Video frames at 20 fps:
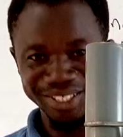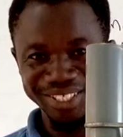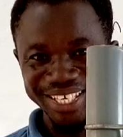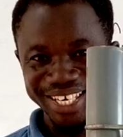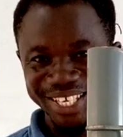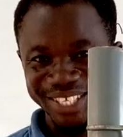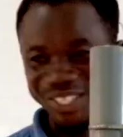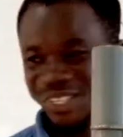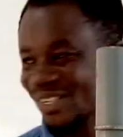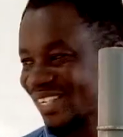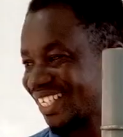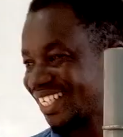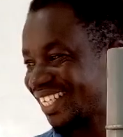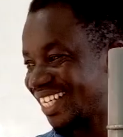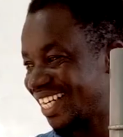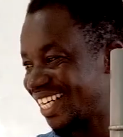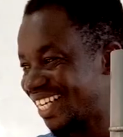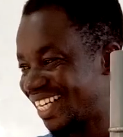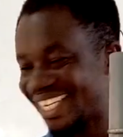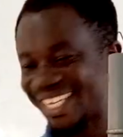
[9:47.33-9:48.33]
Sorry,
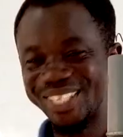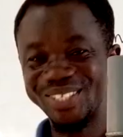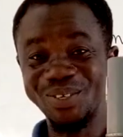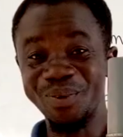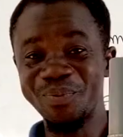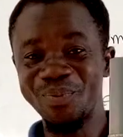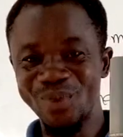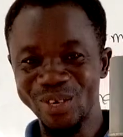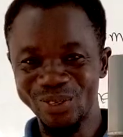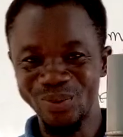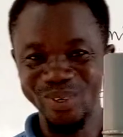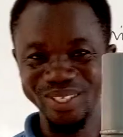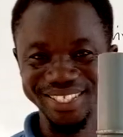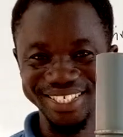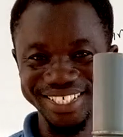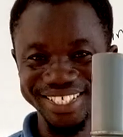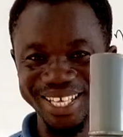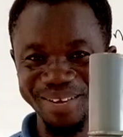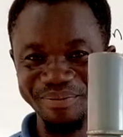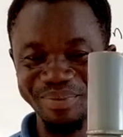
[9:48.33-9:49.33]
the stopwatch was
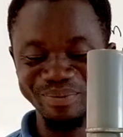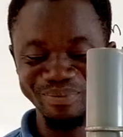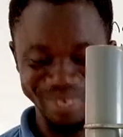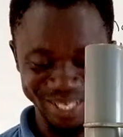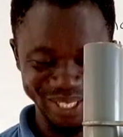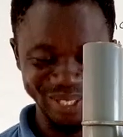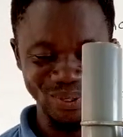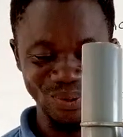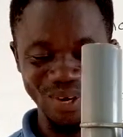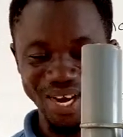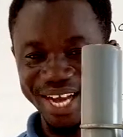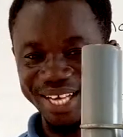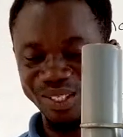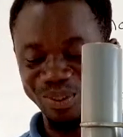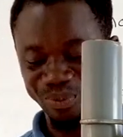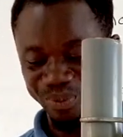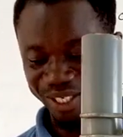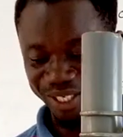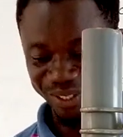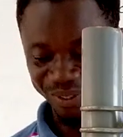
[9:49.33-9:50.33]
disturbing me, so I had to
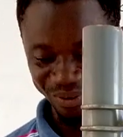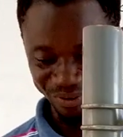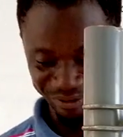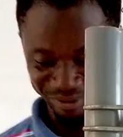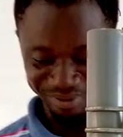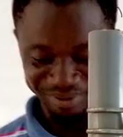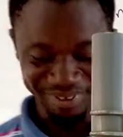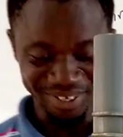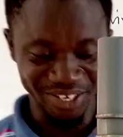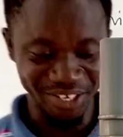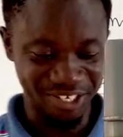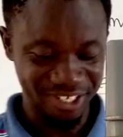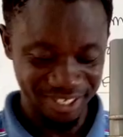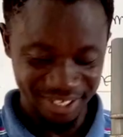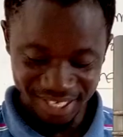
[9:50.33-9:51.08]
put it off. Good.